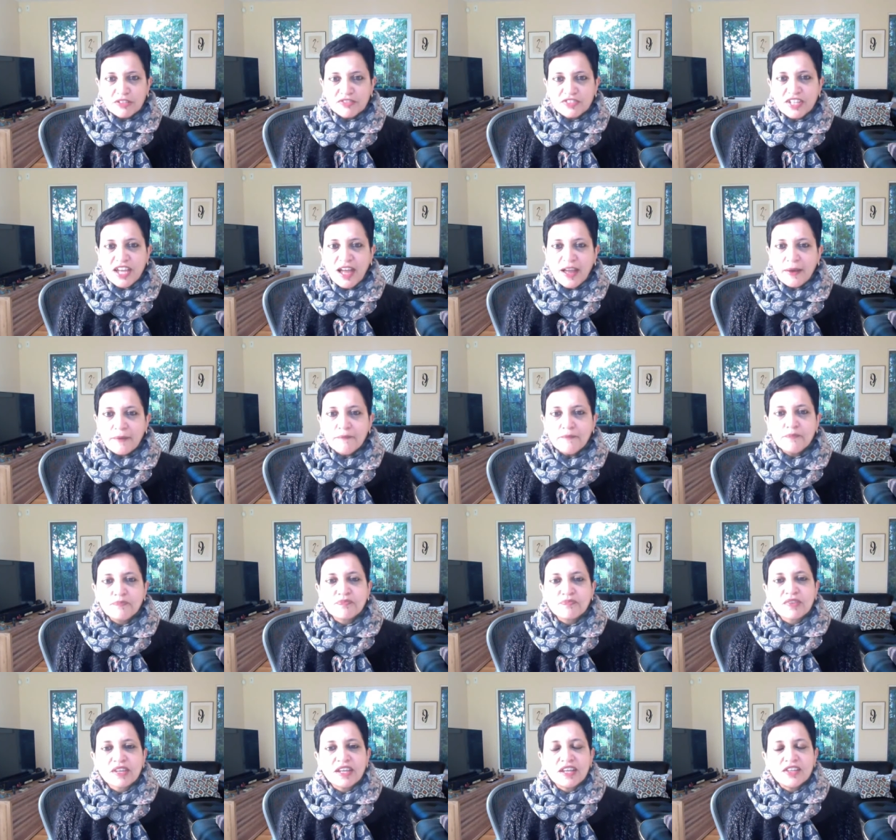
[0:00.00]
bit of time,
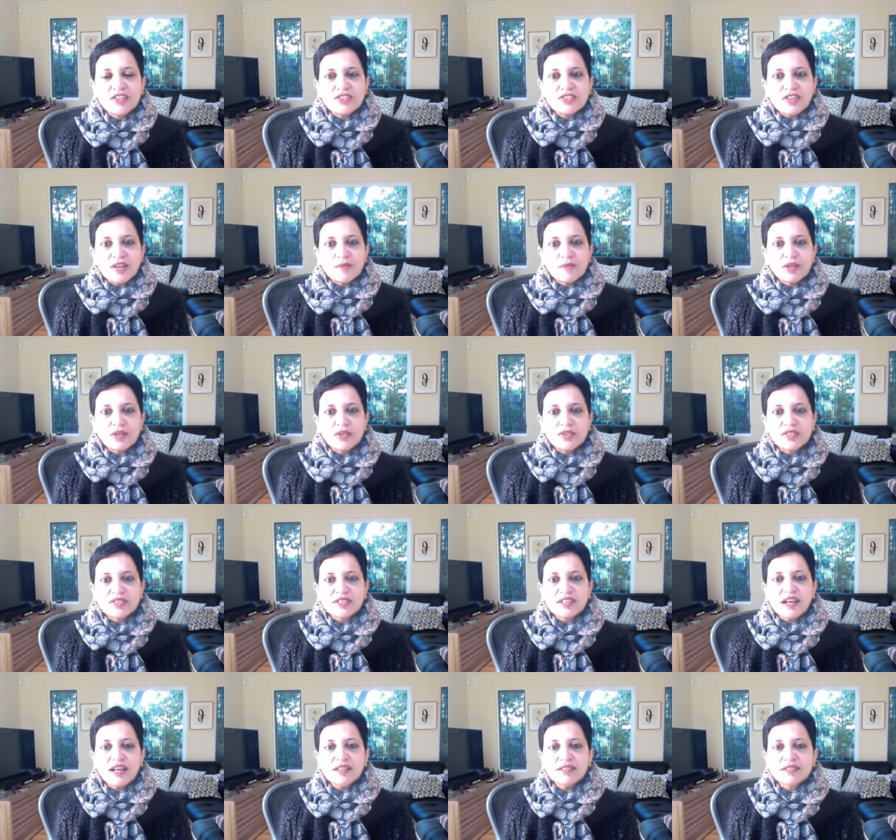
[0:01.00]
so I'm going to
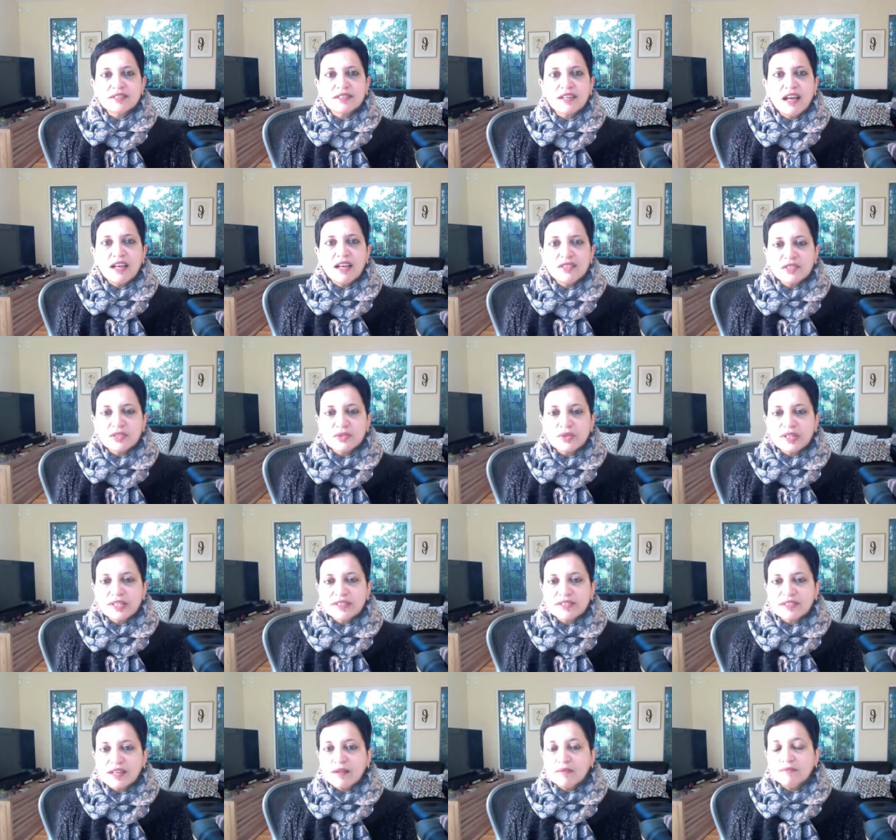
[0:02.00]
start
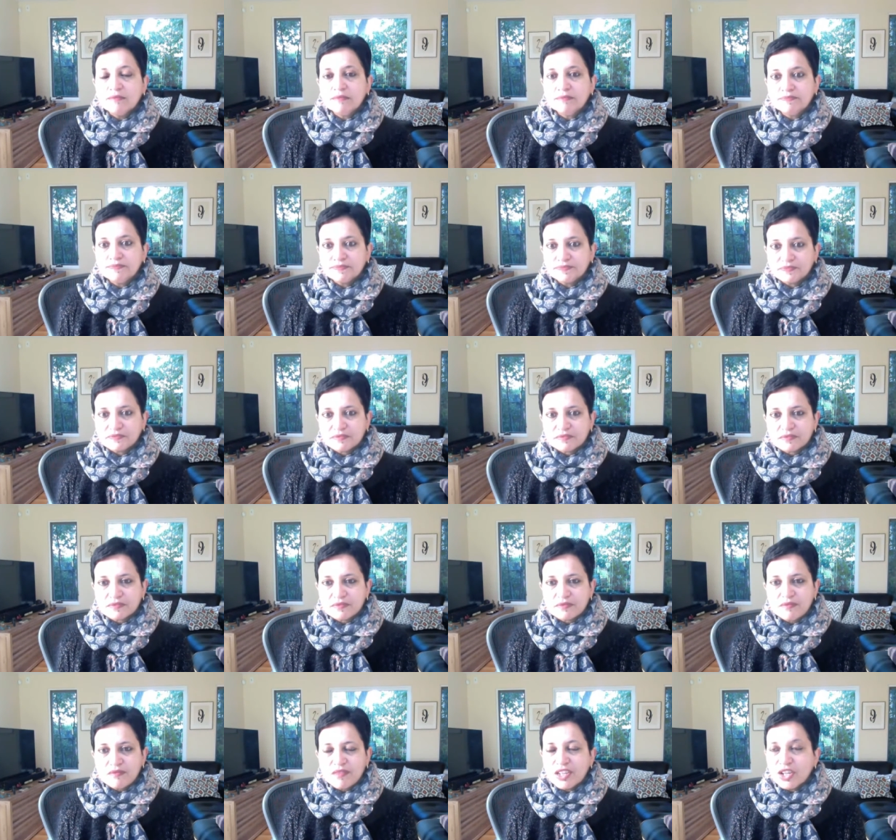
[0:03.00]
answering some
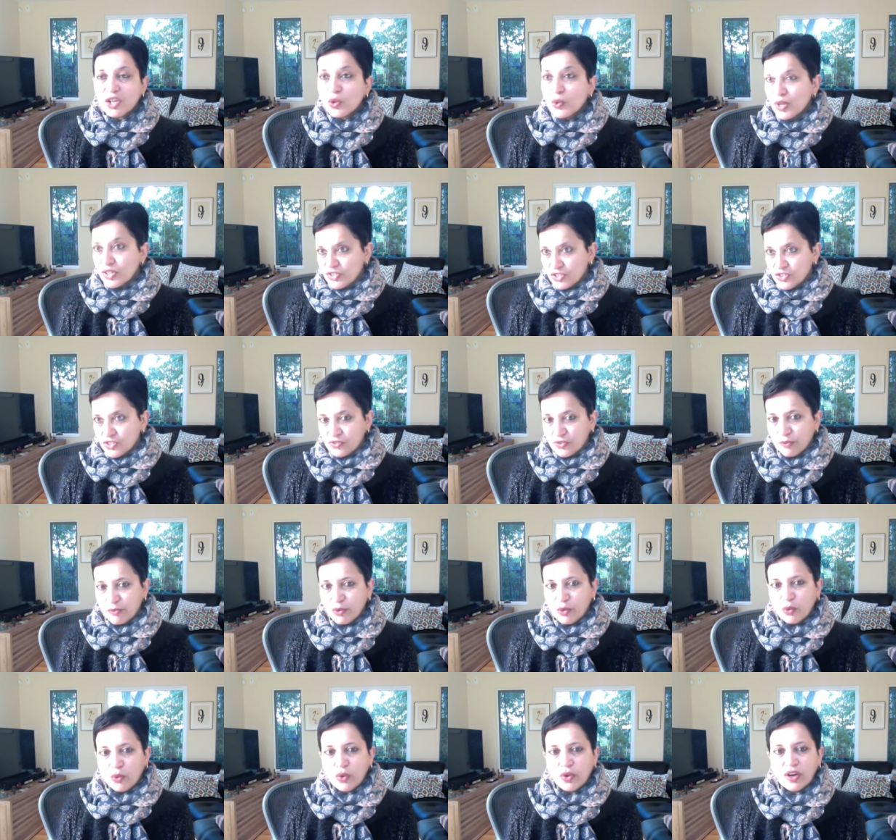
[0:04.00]
questions
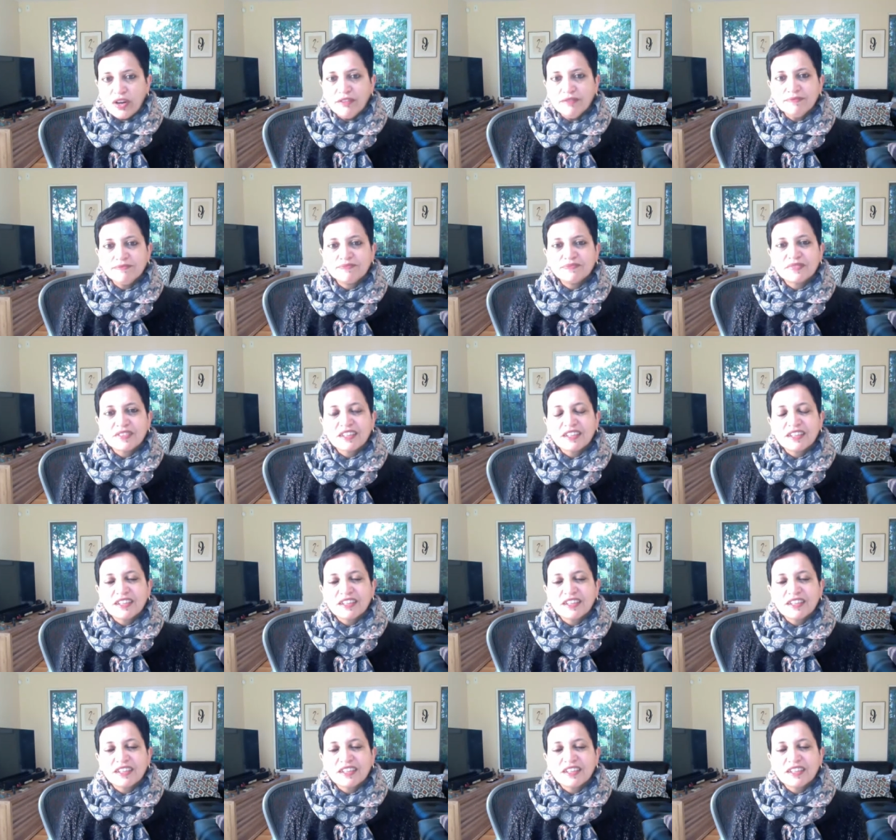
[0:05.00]
from Quora.